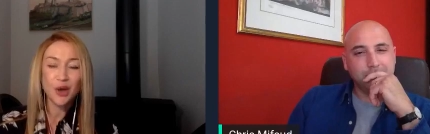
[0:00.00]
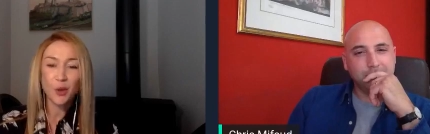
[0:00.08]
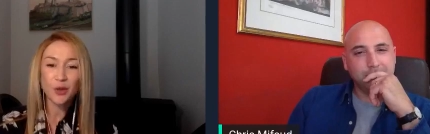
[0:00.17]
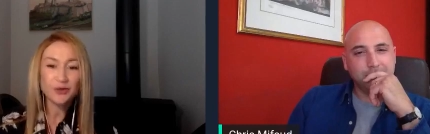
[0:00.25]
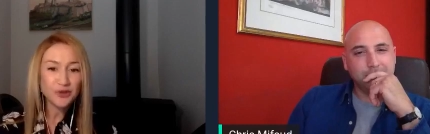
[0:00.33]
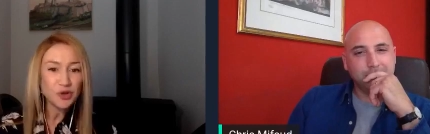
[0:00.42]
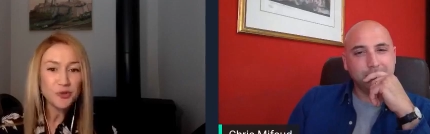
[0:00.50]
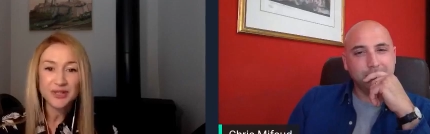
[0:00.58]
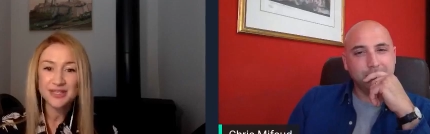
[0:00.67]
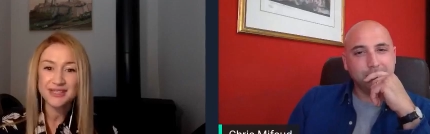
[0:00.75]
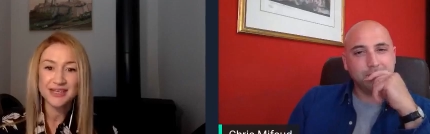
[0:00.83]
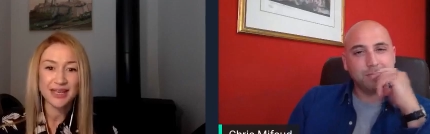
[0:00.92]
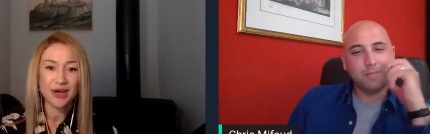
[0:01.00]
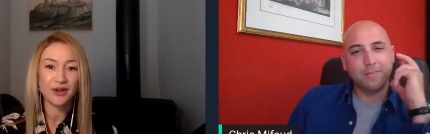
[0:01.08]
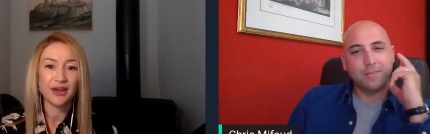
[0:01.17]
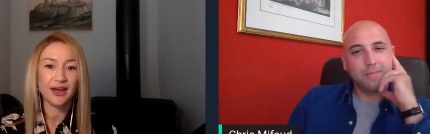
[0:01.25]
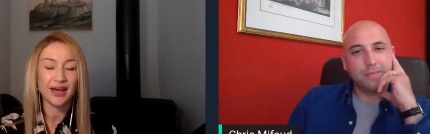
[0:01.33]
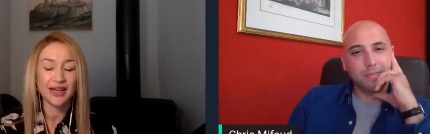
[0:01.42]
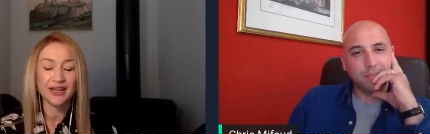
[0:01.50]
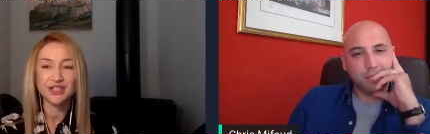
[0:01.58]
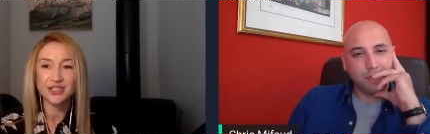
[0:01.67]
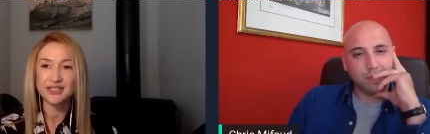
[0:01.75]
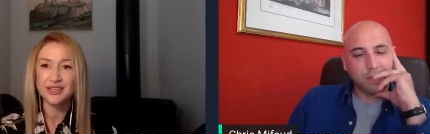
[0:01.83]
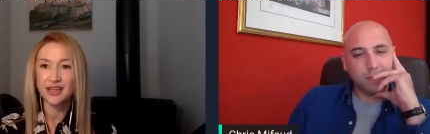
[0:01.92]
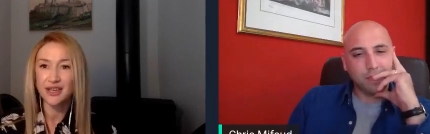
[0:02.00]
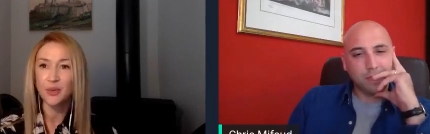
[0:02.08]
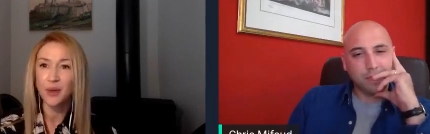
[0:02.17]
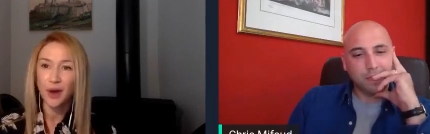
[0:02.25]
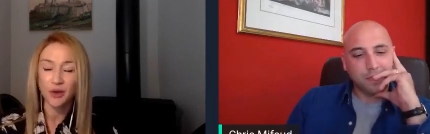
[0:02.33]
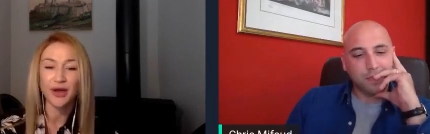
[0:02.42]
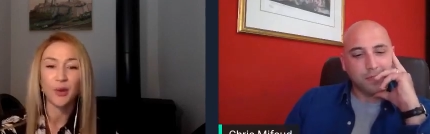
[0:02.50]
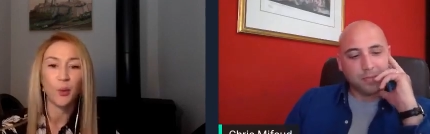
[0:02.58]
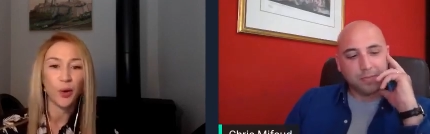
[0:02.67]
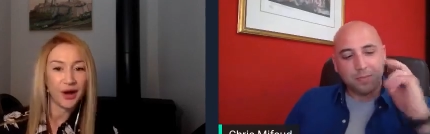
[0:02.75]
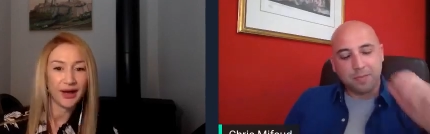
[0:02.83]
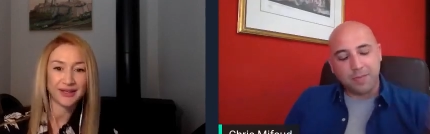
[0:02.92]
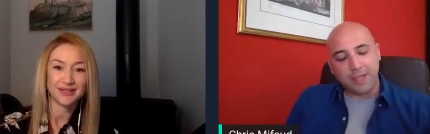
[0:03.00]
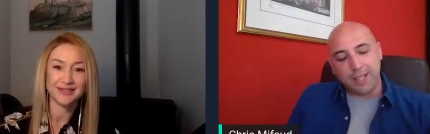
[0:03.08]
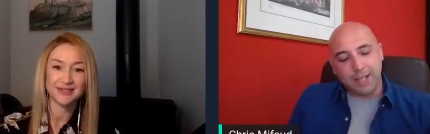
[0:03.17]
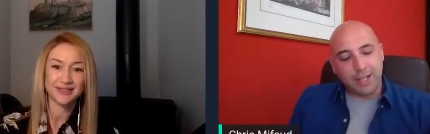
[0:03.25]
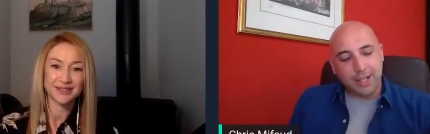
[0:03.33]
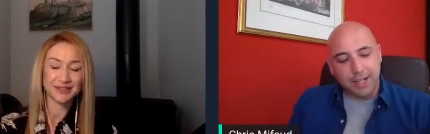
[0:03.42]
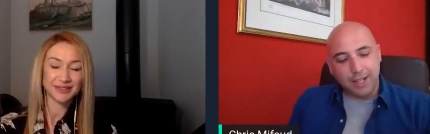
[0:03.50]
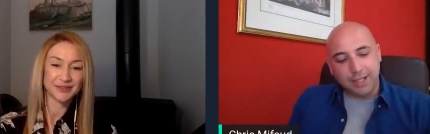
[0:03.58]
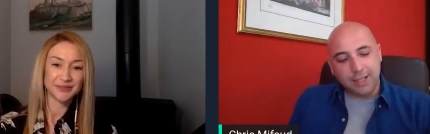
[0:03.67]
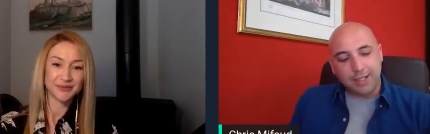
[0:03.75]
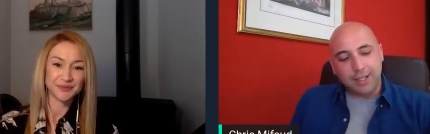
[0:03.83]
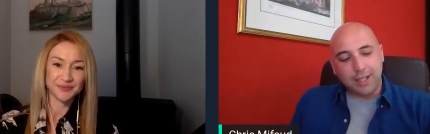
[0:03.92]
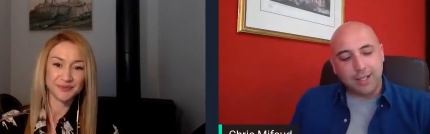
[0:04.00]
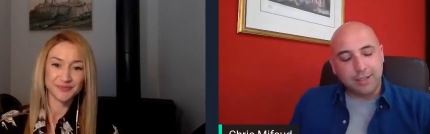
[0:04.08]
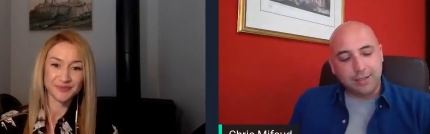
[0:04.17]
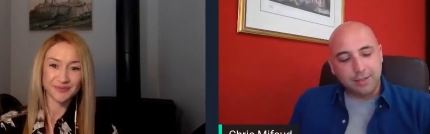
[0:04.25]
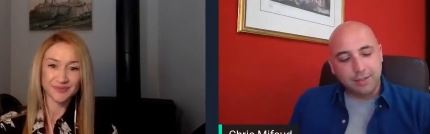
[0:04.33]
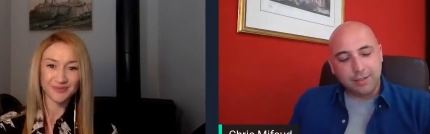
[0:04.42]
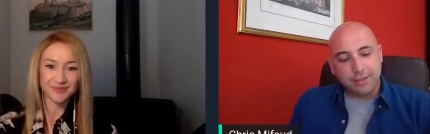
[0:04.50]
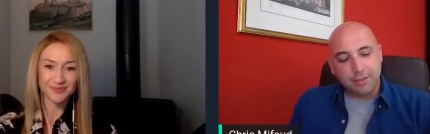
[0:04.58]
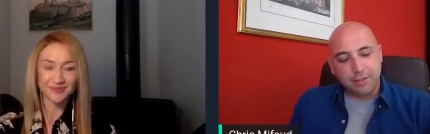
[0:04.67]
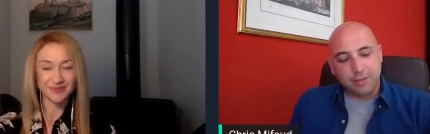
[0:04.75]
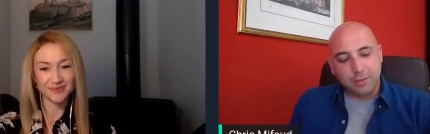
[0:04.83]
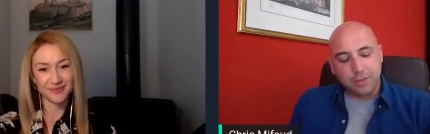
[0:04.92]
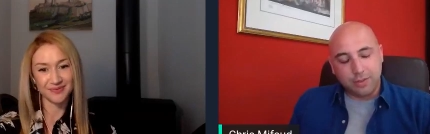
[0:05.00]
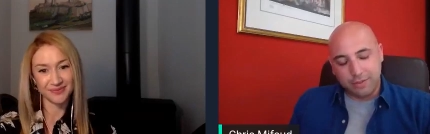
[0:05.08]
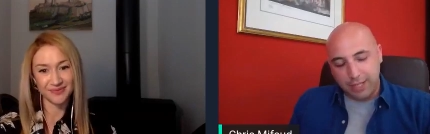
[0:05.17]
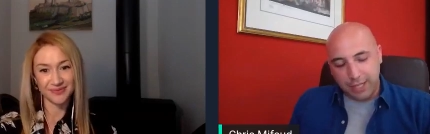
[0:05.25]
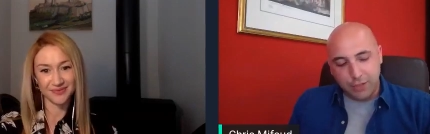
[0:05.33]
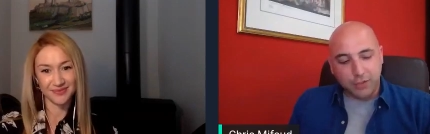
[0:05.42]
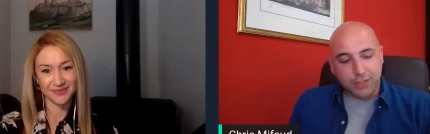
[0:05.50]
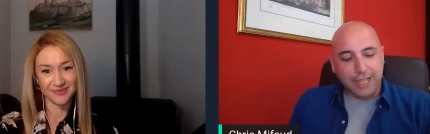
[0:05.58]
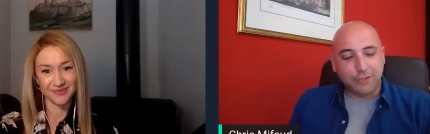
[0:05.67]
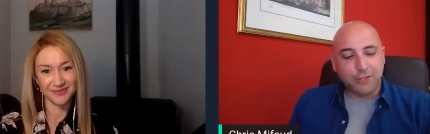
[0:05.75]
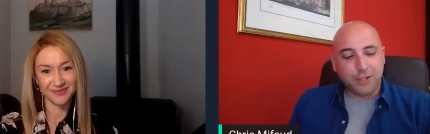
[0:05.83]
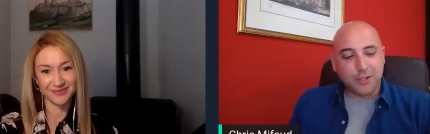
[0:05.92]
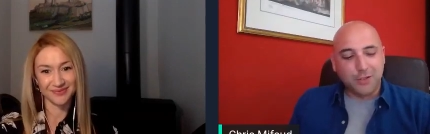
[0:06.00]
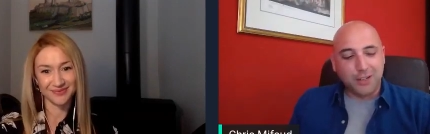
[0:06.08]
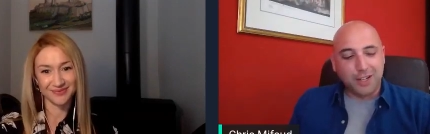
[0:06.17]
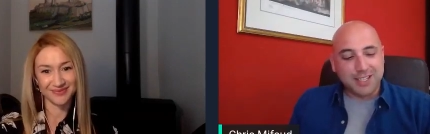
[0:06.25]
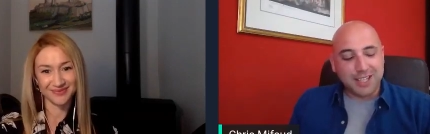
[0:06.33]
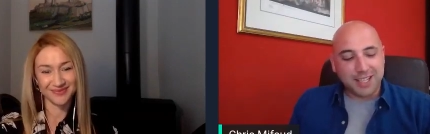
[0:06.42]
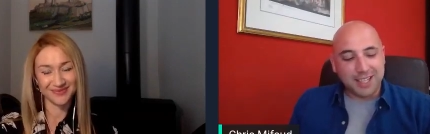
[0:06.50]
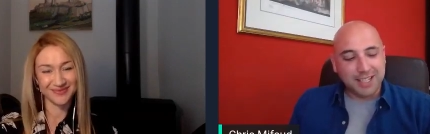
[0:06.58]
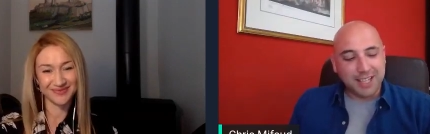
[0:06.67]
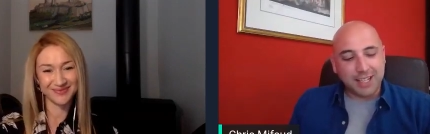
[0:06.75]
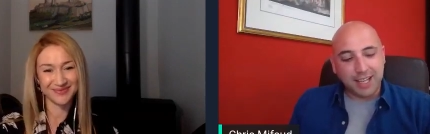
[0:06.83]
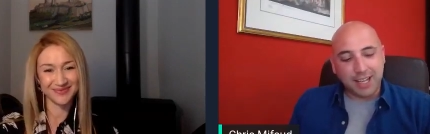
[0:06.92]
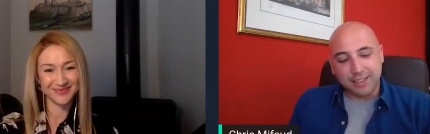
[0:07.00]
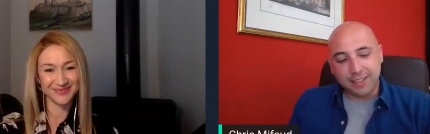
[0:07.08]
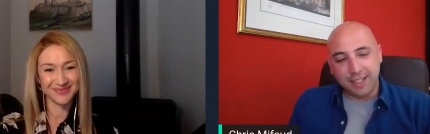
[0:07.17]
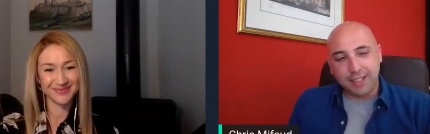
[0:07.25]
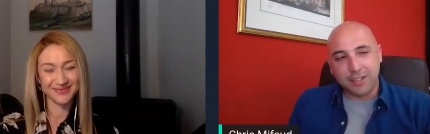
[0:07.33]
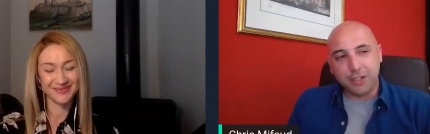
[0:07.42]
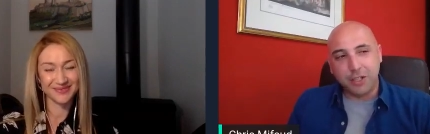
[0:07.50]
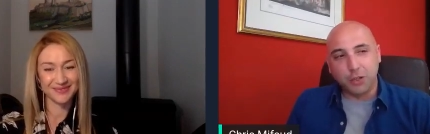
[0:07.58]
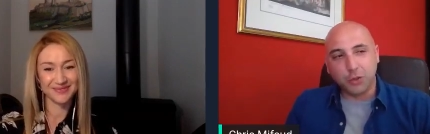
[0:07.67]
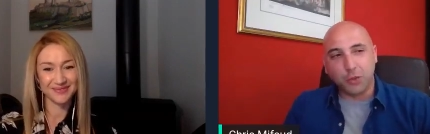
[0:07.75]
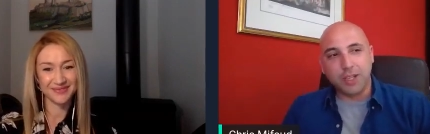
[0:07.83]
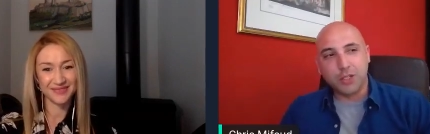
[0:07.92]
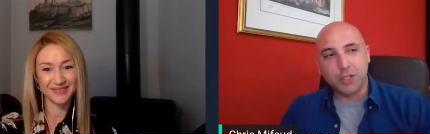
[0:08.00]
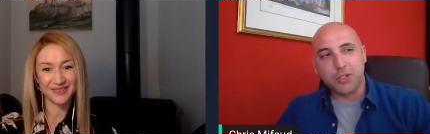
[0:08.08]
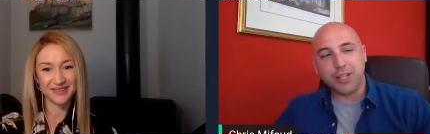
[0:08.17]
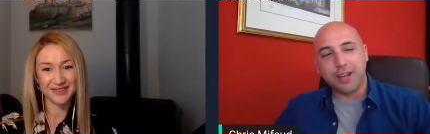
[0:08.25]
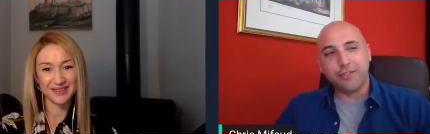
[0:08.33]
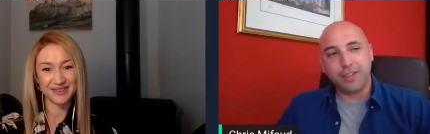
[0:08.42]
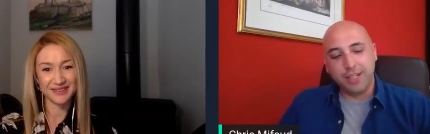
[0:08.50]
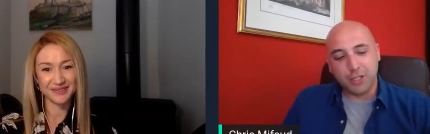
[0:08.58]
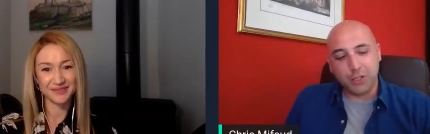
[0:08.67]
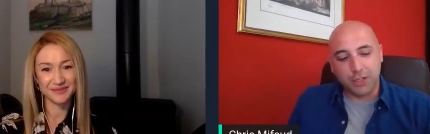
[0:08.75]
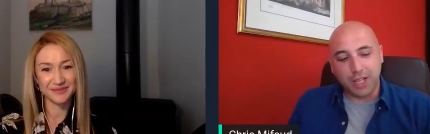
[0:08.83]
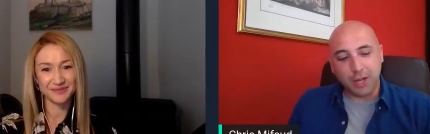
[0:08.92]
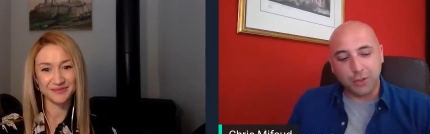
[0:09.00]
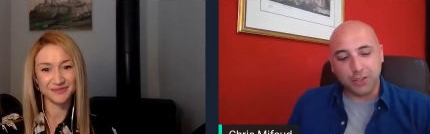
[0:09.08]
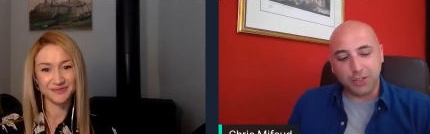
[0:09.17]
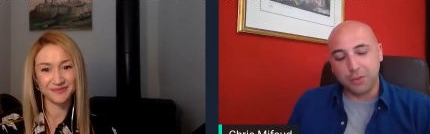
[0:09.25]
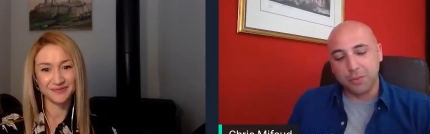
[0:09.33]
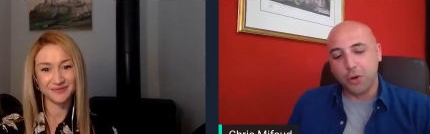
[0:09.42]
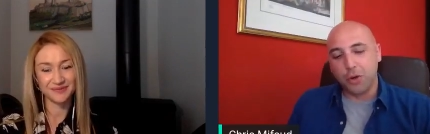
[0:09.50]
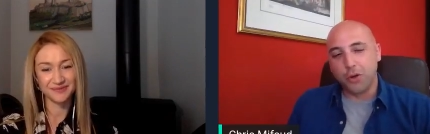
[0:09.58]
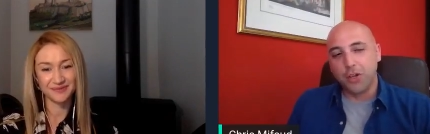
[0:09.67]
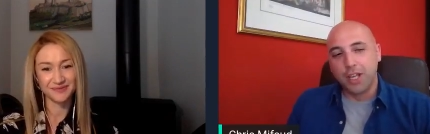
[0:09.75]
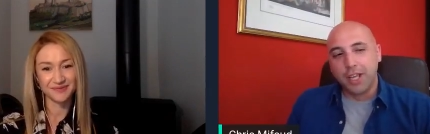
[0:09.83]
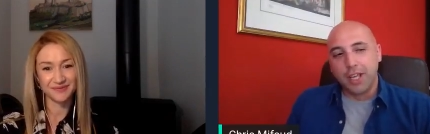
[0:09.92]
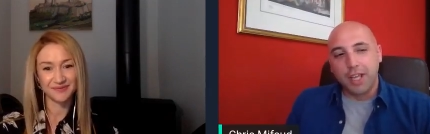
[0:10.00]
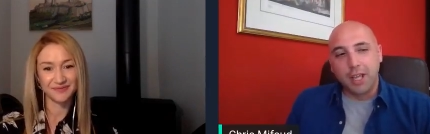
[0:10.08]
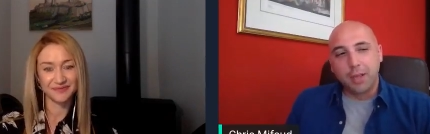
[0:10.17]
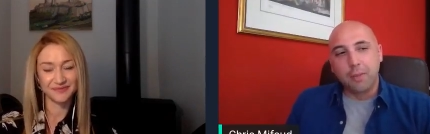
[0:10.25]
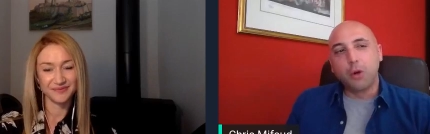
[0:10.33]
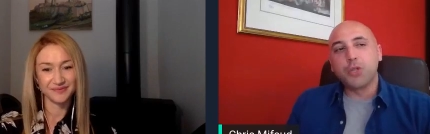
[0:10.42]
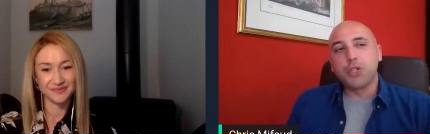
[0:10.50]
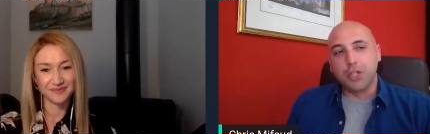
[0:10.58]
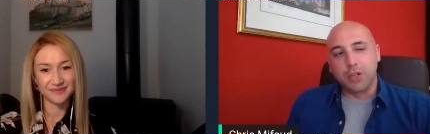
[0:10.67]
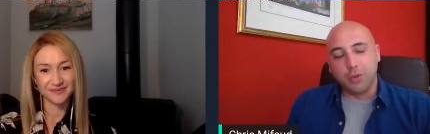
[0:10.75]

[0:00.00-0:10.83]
Speaker 1: What have you been seeing online and just thinking, wow, that works? I,
Speaker 2: thanks for that first of all and secondly I, I, think you know the ones which have really stood out are the more emotional